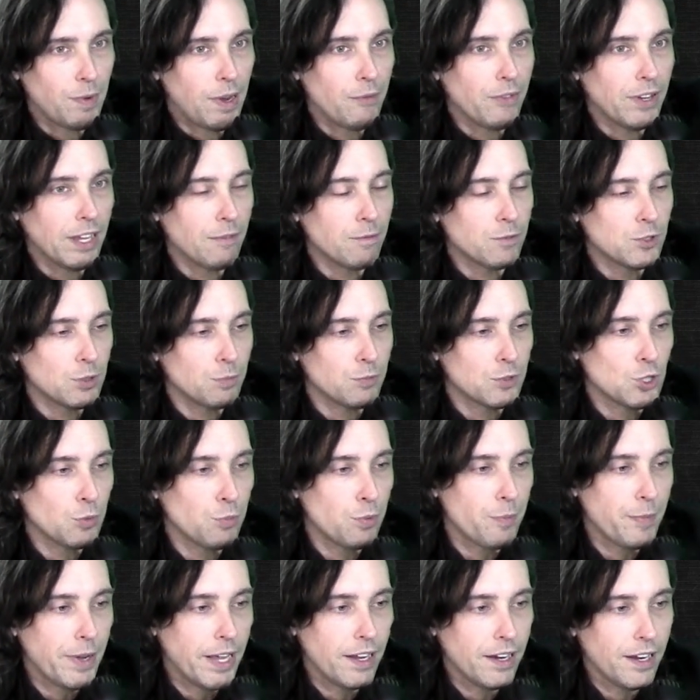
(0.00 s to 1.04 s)
We give him some
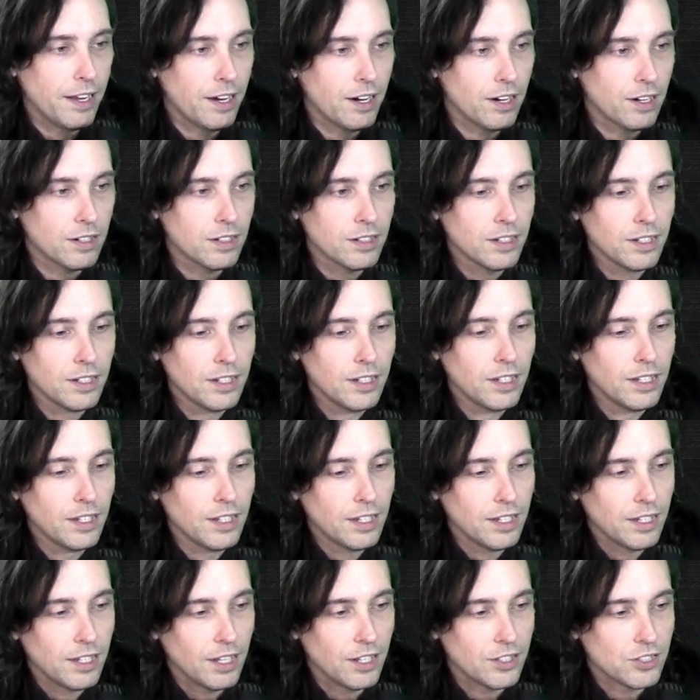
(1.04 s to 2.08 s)
Superman hair.
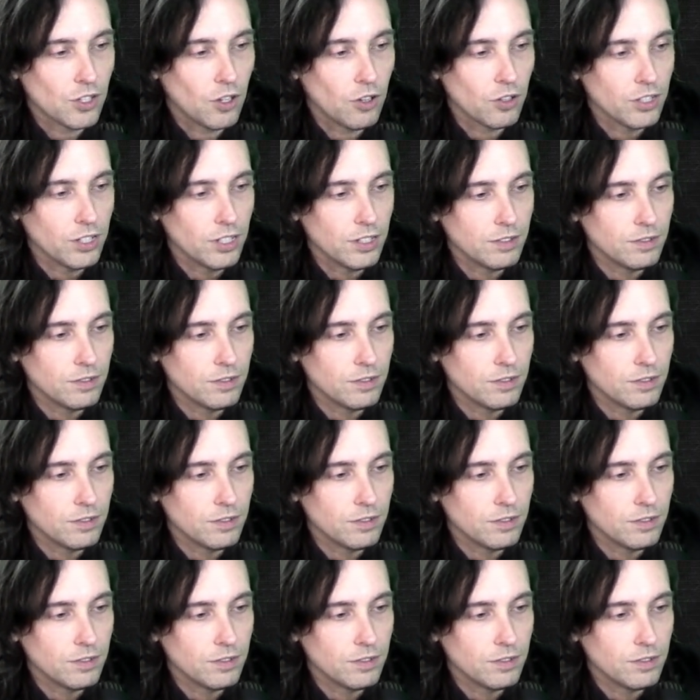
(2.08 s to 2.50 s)
It's all good.